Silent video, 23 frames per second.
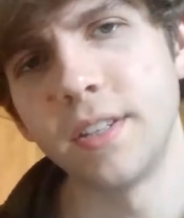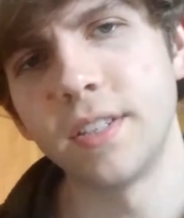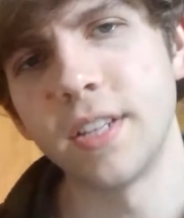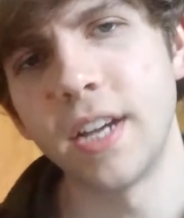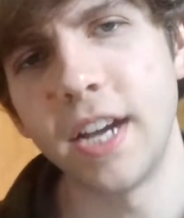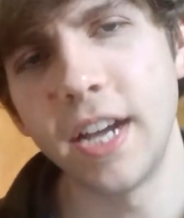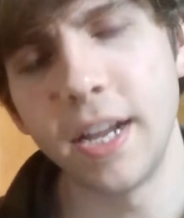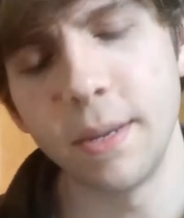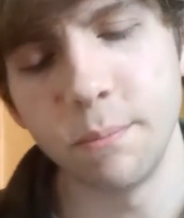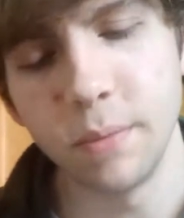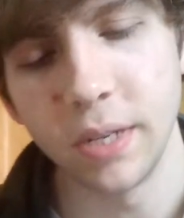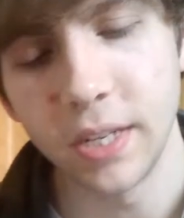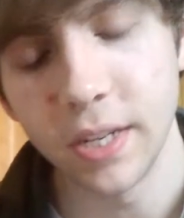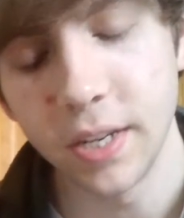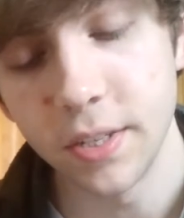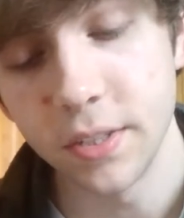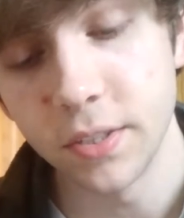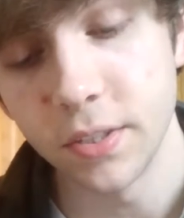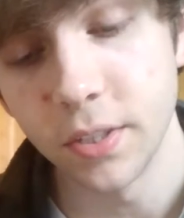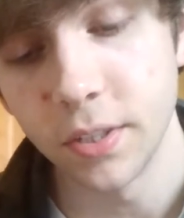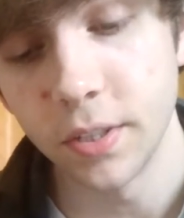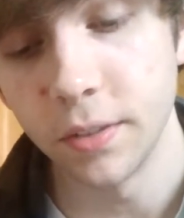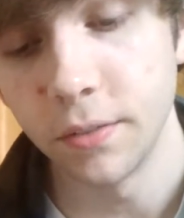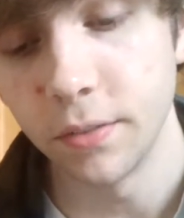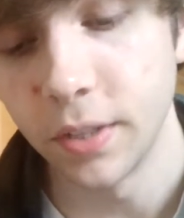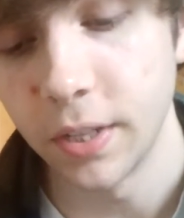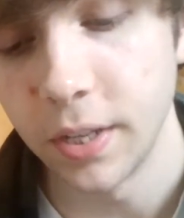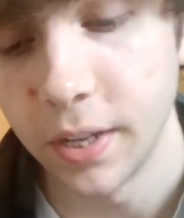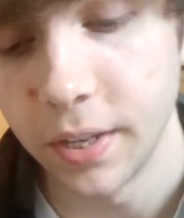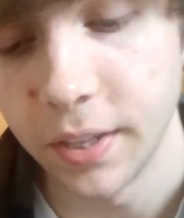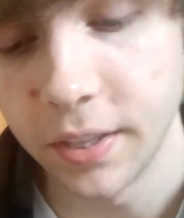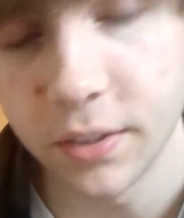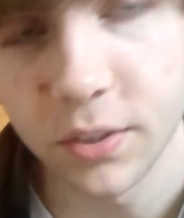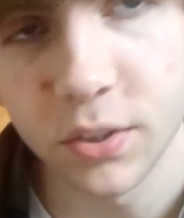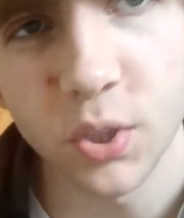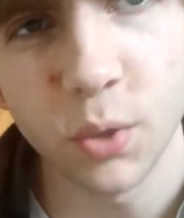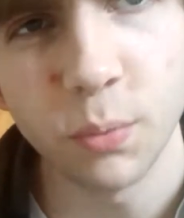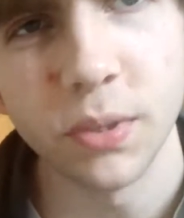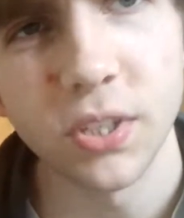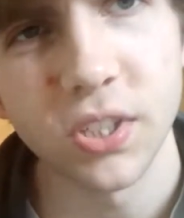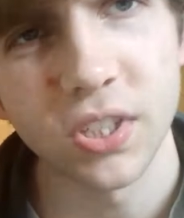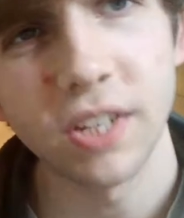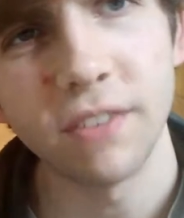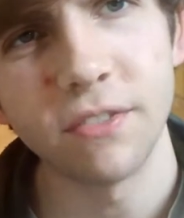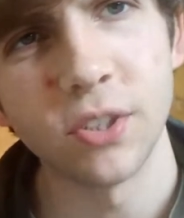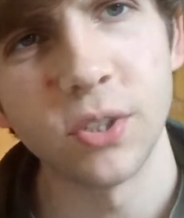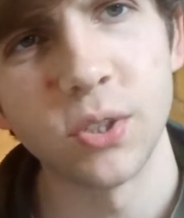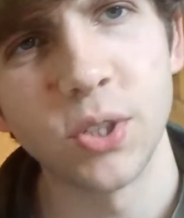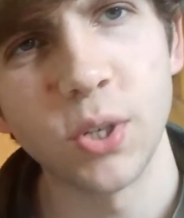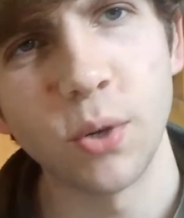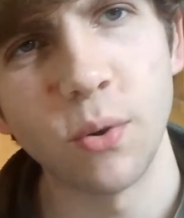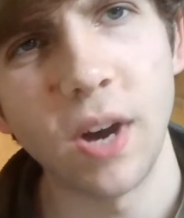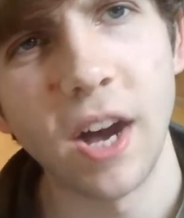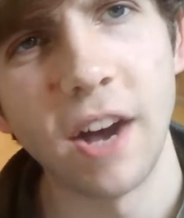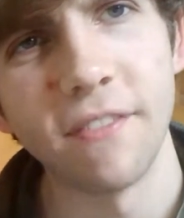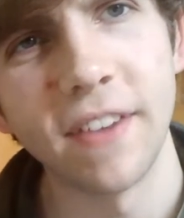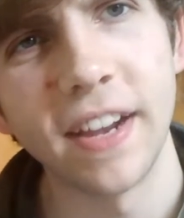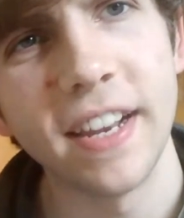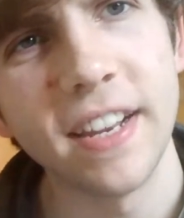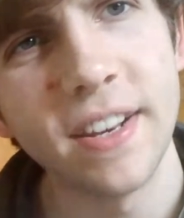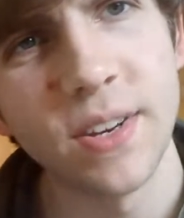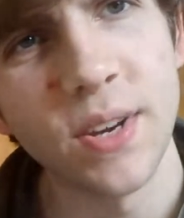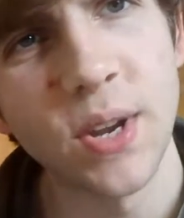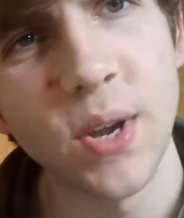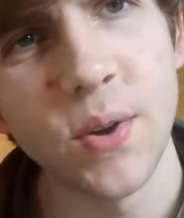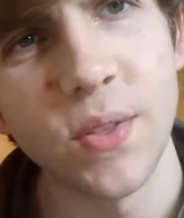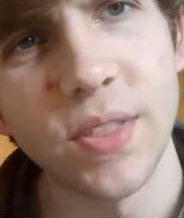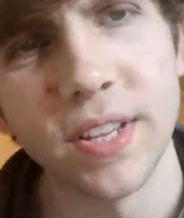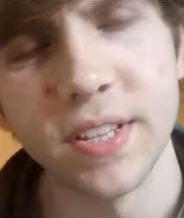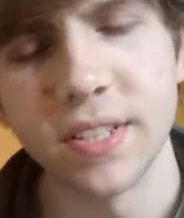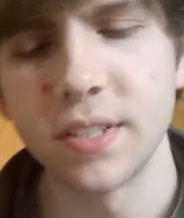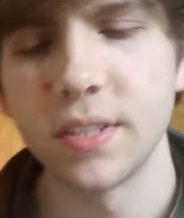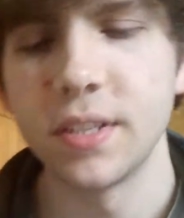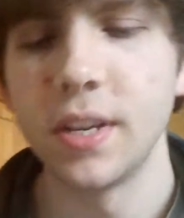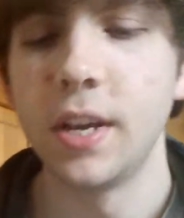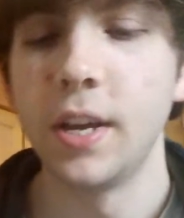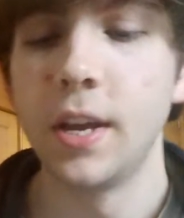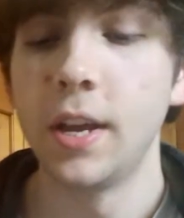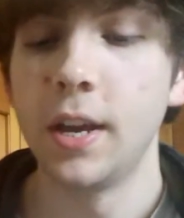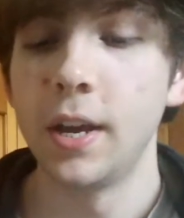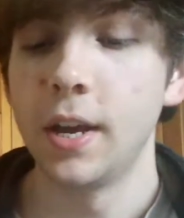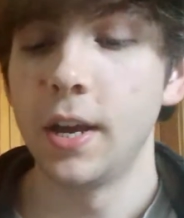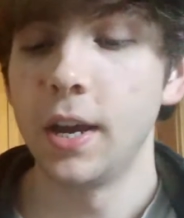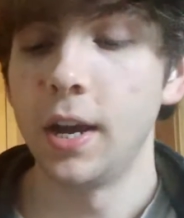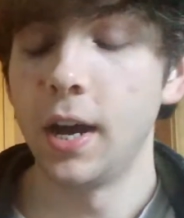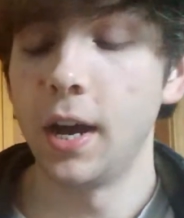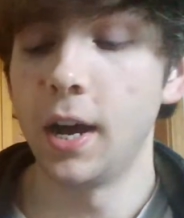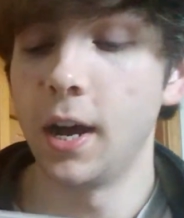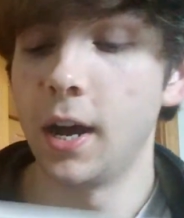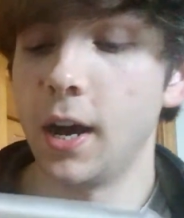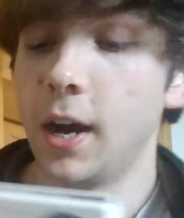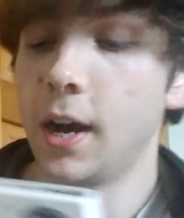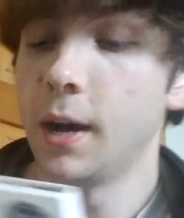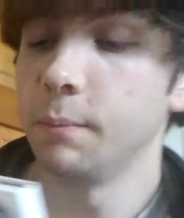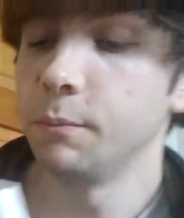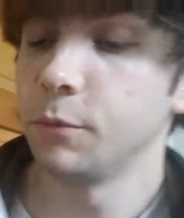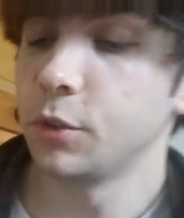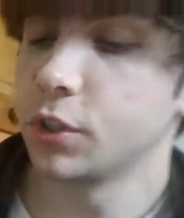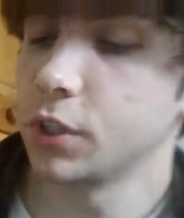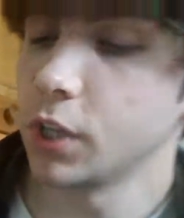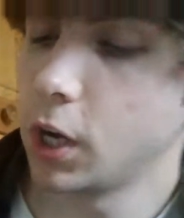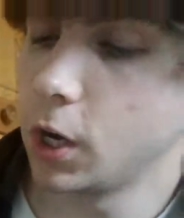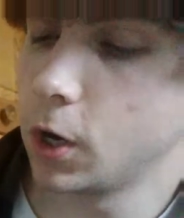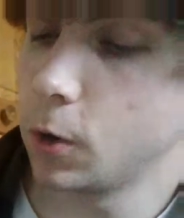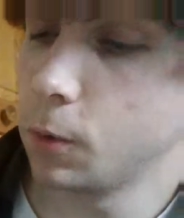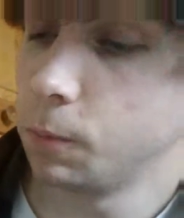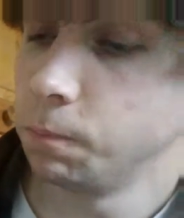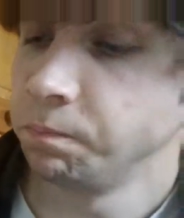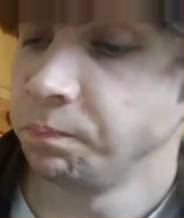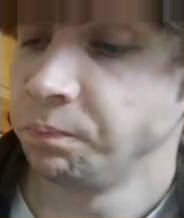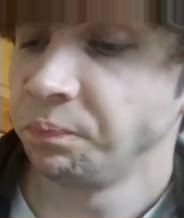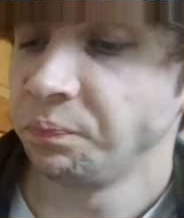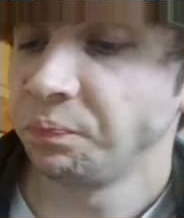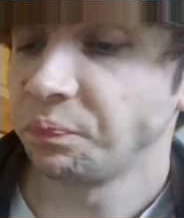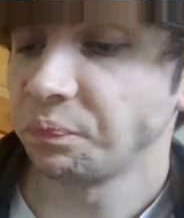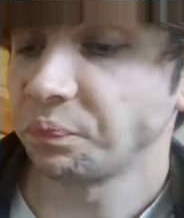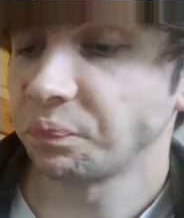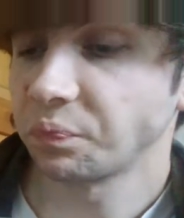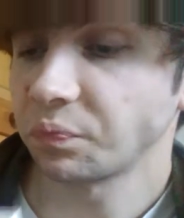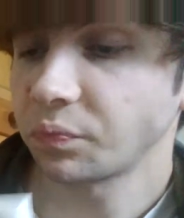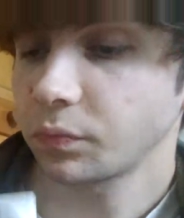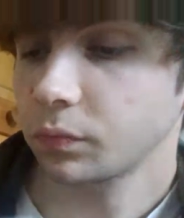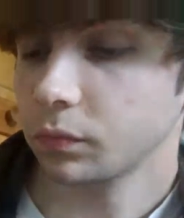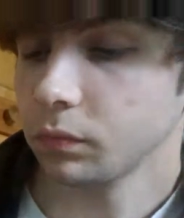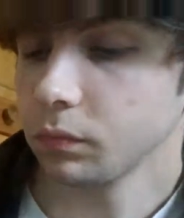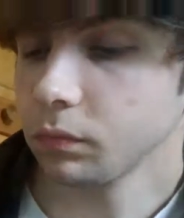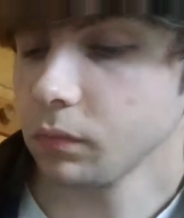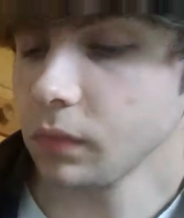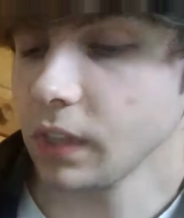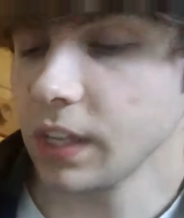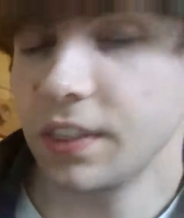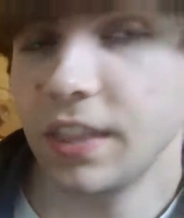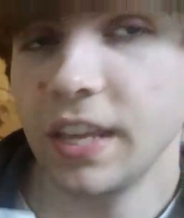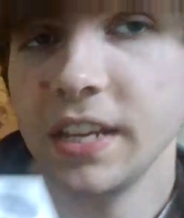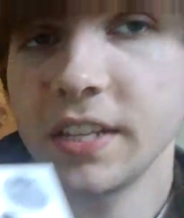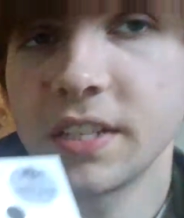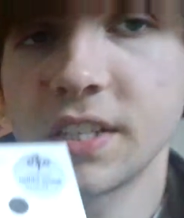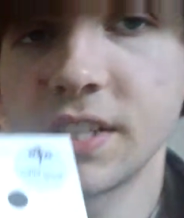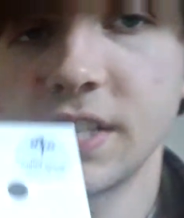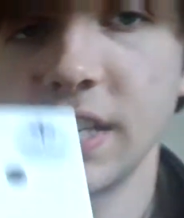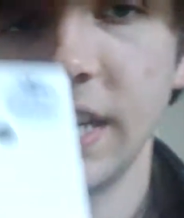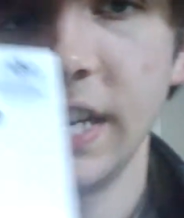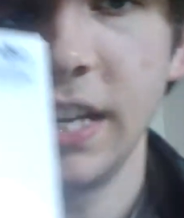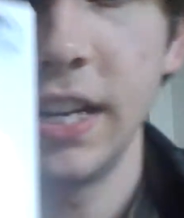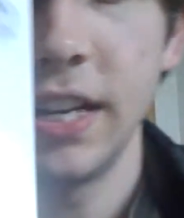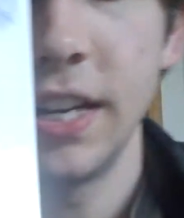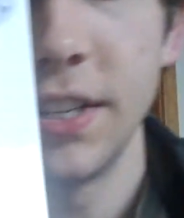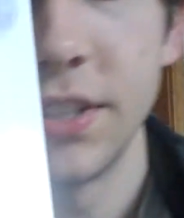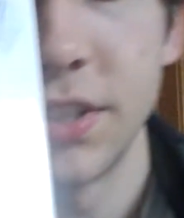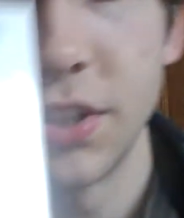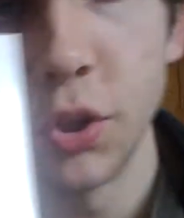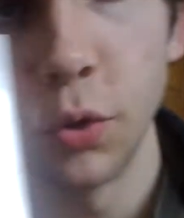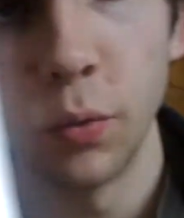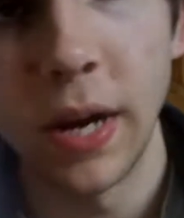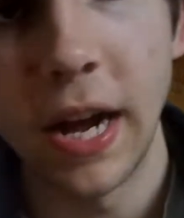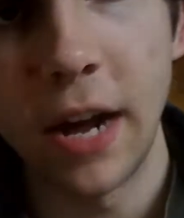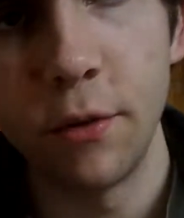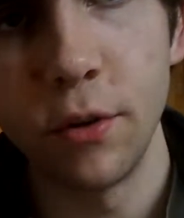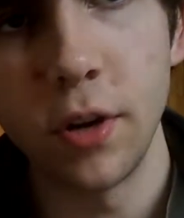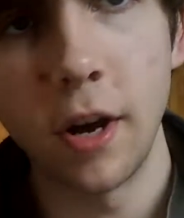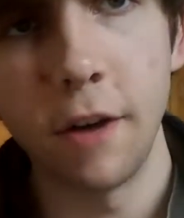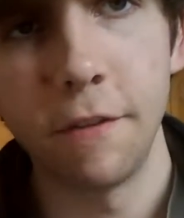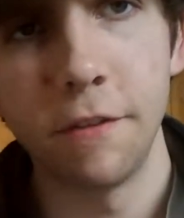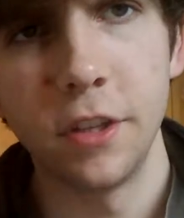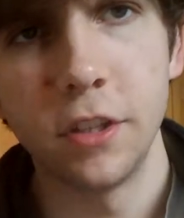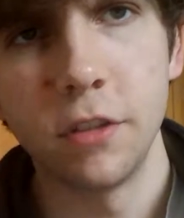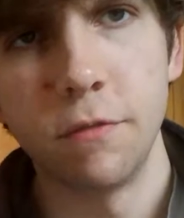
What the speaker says: time because of there's so much stuff to show off. I didn't know this. So this is, to round off this